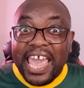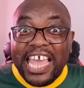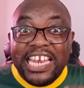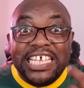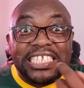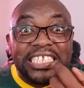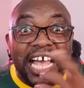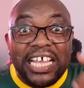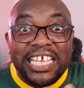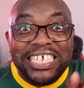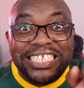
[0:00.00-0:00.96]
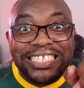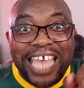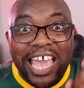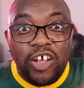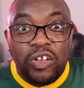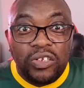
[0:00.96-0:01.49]
and his tongue is
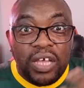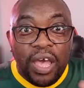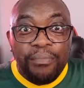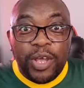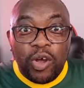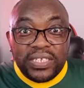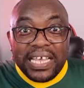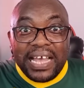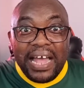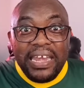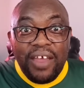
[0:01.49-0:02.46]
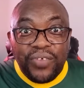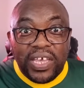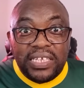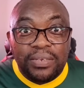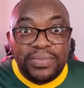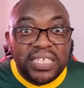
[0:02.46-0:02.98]
tangled because he can't
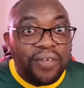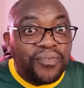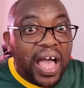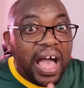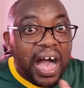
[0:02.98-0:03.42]
navigate himself